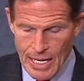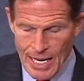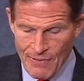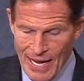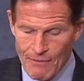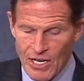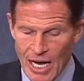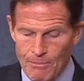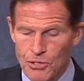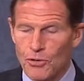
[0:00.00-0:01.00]
and they have
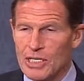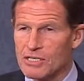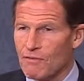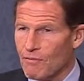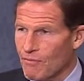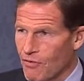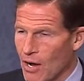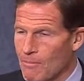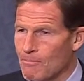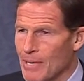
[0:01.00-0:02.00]
come to us
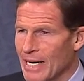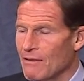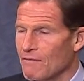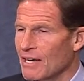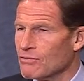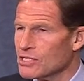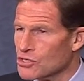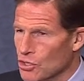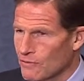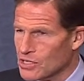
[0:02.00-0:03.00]
from many of the veteran
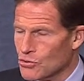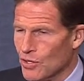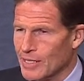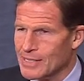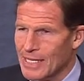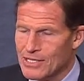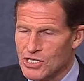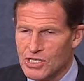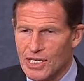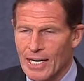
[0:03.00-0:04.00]
service
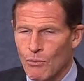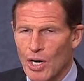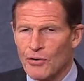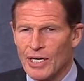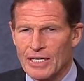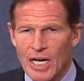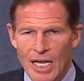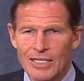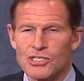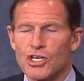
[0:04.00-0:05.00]
organizations, and I want to
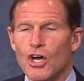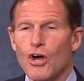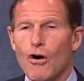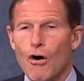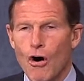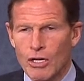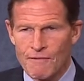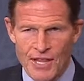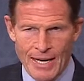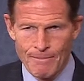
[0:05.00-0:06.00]
acknowledge all
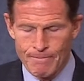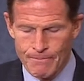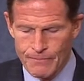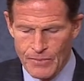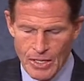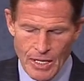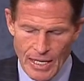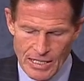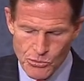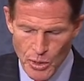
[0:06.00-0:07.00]
of them
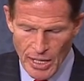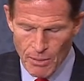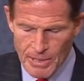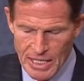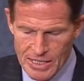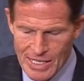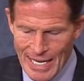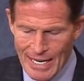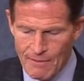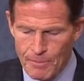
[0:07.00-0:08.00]
as well because
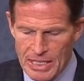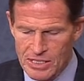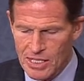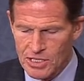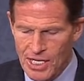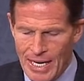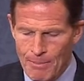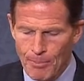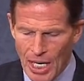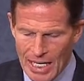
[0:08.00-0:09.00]
they have been such a
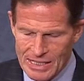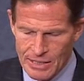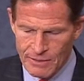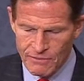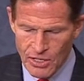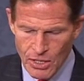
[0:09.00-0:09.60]
positive